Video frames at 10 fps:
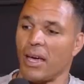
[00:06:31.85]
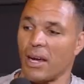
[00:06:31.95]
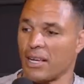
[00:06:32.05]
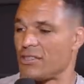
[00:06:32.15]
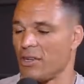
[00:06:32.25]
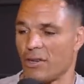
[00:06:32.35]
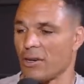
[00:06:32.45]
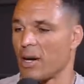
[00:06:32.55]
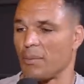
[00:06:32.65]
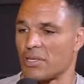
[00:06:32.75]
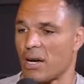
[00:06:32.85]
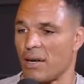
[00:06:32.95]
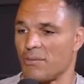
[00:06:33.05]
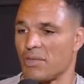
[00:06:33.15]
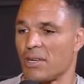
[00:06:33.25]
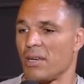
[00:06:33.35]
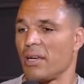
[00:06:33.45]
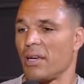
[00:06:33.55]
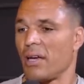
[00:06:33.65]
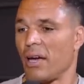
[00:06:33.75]
and I see you a couple times
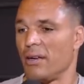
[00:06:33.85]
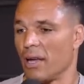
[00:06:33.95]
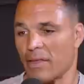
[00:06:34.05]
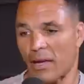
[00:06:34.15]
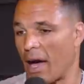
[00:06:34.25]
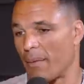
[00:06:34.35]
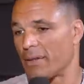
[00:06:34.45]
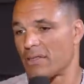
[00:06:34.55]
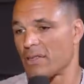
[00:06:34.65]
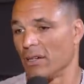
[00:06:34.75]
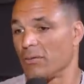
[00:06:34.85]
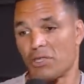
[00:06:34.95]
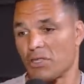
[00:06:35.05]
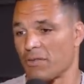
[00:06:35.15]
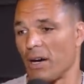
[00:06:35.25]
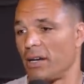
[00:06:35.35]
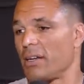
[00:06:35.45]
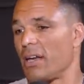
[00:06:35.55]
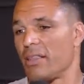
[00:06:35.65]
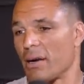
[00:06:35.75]
and nothing happens still, which is
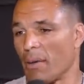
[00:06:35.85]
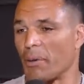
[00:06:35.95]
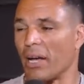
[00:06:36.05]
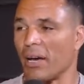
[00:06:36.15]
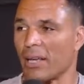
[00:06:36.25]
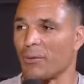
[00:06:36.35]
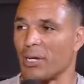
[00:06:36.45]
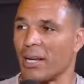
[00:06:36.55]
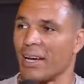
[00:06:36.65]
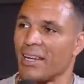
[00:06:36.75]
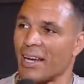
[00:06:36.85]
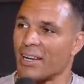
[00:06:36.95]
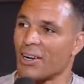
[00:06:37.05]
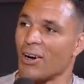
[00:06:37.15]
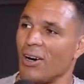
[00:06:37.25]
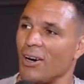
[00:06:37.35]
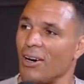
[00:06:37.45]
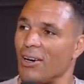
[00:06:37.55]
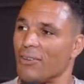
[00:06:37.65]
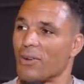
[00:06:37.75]
fine. And then I'm up in L A one night and I get a
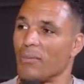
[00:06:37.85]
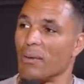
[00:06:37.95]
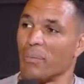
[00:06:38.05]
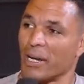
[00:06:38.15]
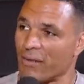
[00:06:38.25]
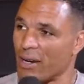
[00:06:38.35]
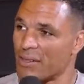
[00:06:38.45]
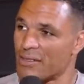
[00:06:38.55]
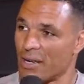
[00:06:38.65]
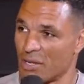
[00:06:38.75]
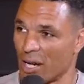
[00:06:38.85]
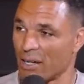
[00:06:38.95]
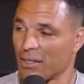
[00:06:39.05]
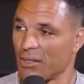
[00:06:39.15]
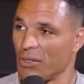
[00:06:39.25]
call from a buddy of ours named Doug,